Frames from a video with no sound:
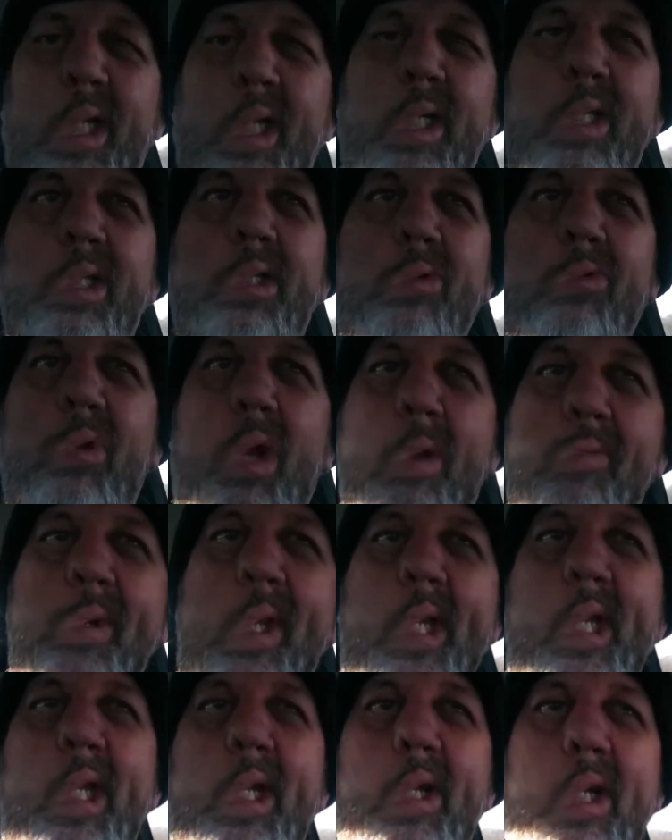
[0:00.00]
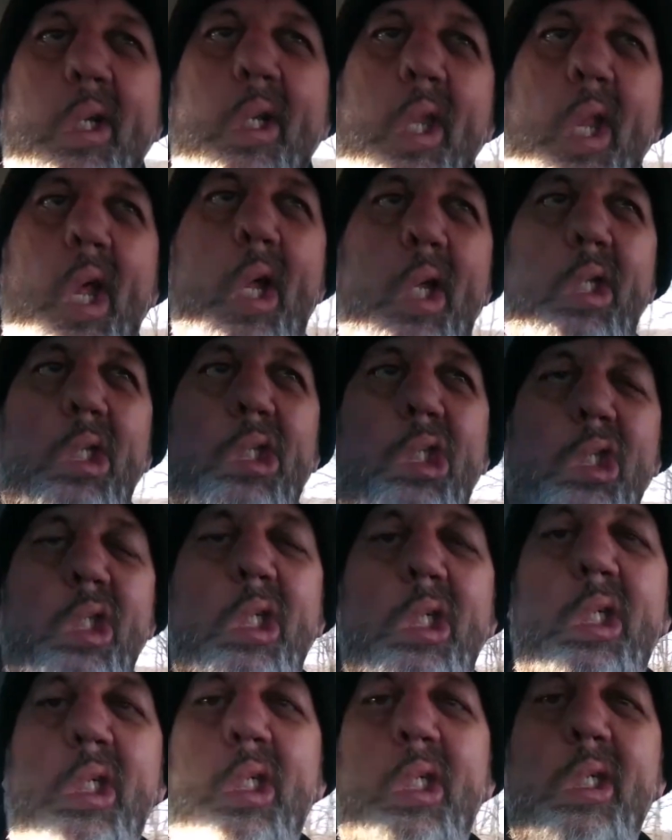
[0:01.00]
scrubbing your clutch.
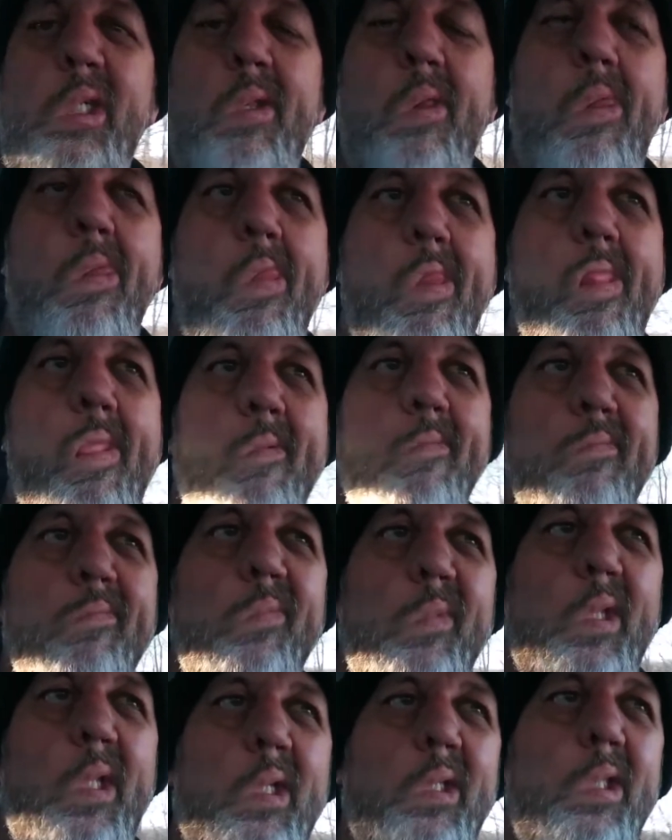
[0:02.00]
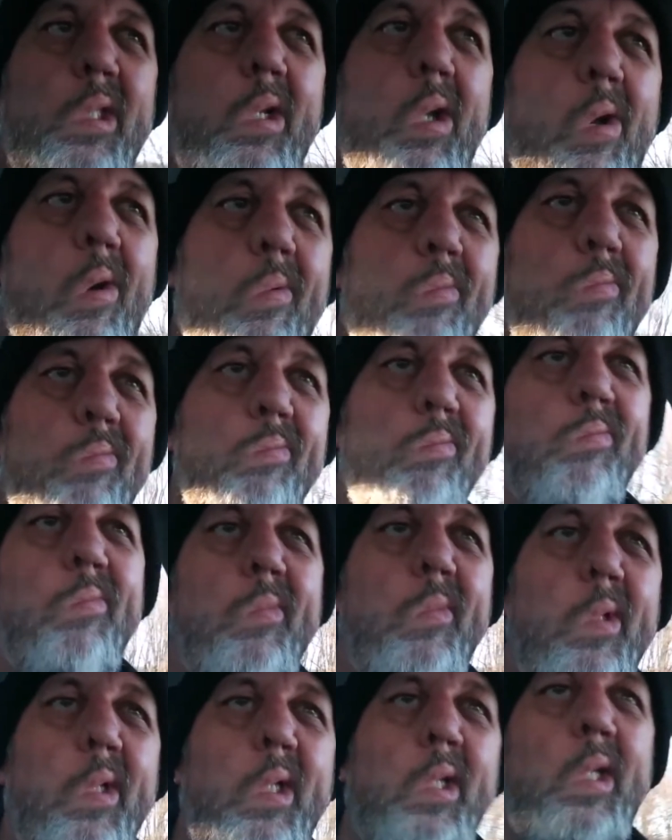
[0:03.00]
So,
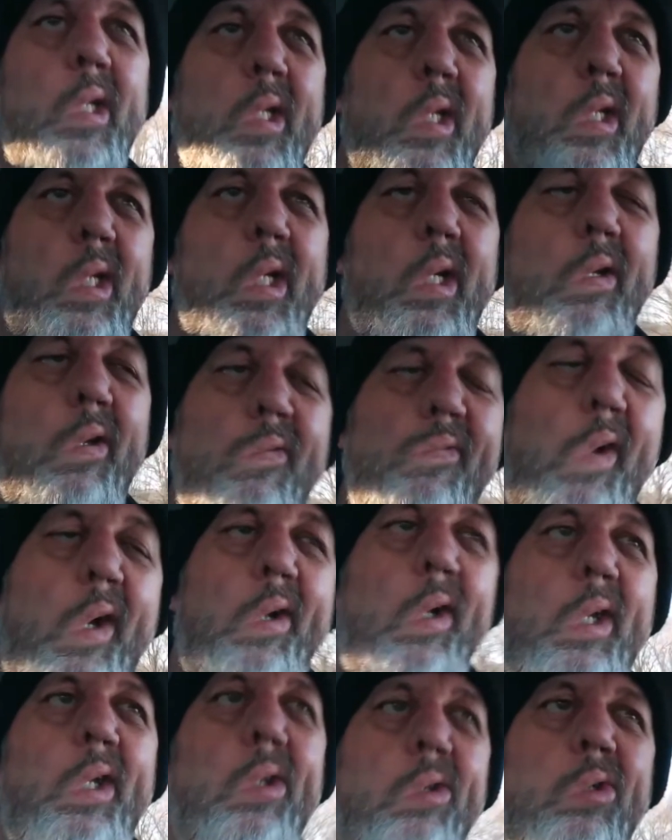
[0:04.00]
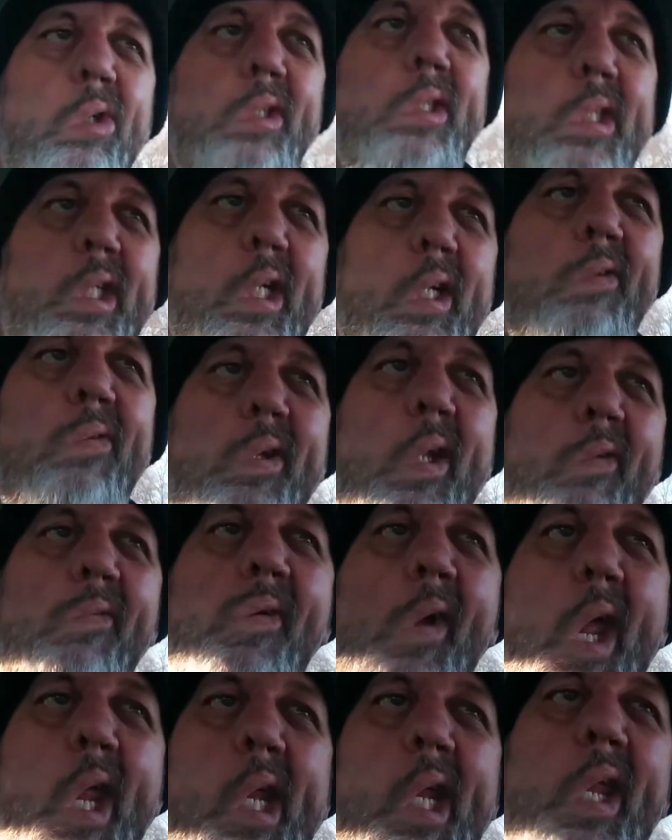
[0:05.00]
very interesting. If you can
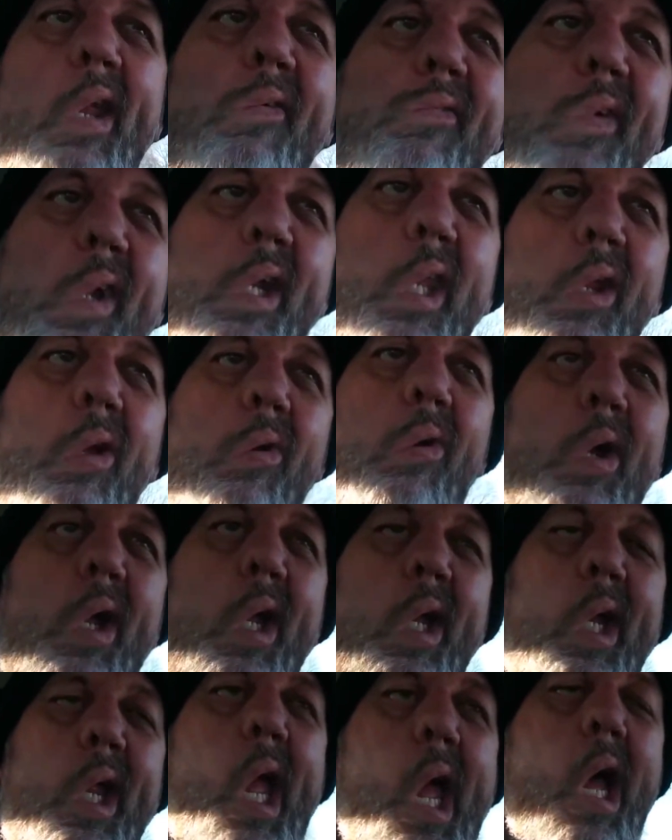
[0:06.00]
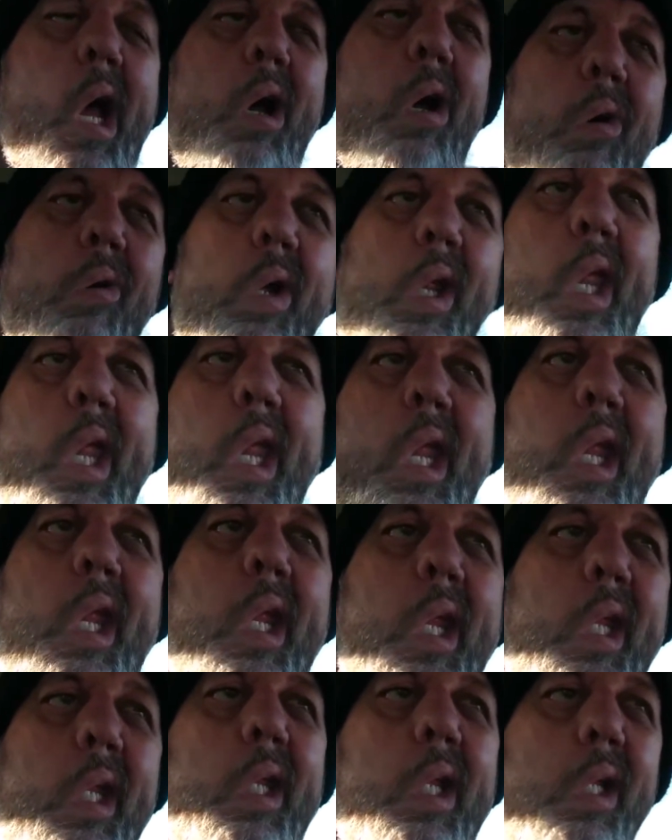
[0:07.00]
find that video on how
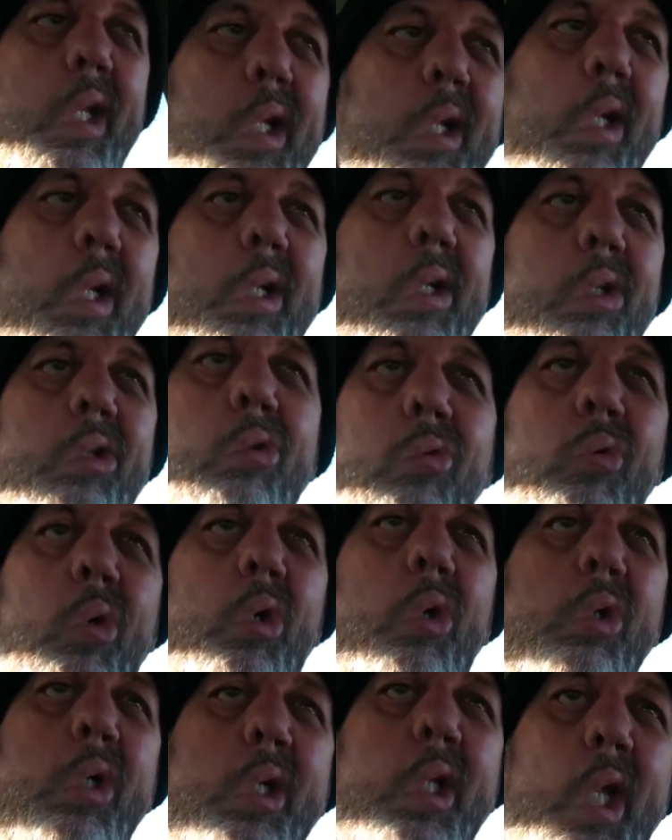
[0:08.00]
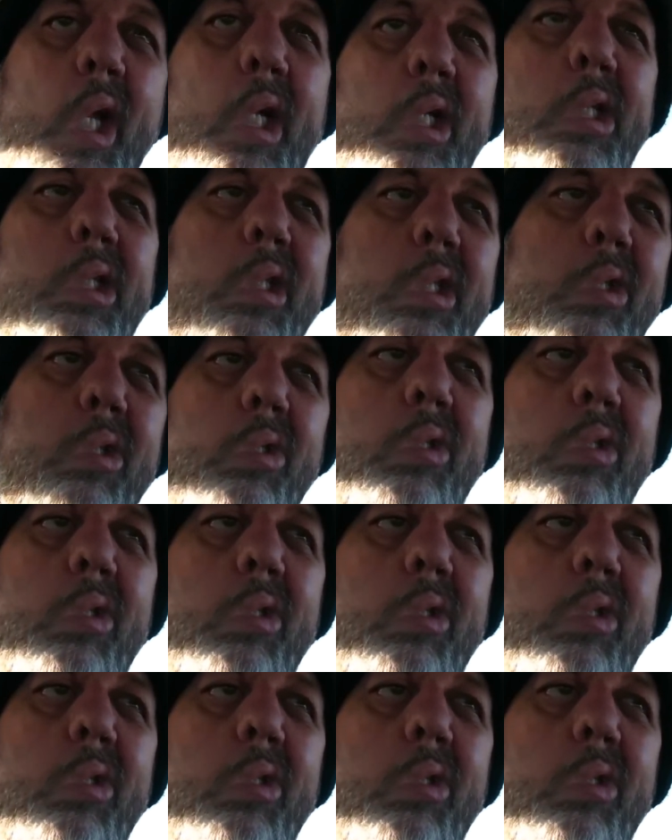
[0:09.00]
a dual clutch